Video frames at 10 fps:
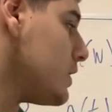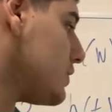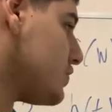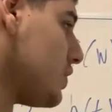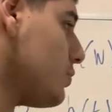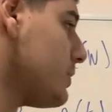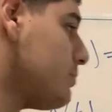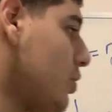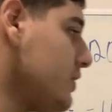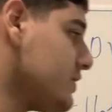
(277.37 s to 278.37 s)
So it'd be
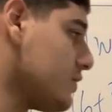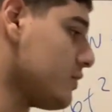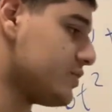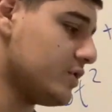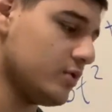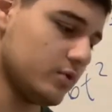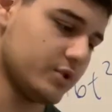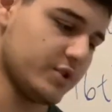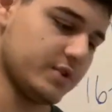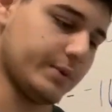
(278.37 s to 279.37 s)
0.02, which
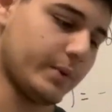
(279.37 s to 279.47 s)
is the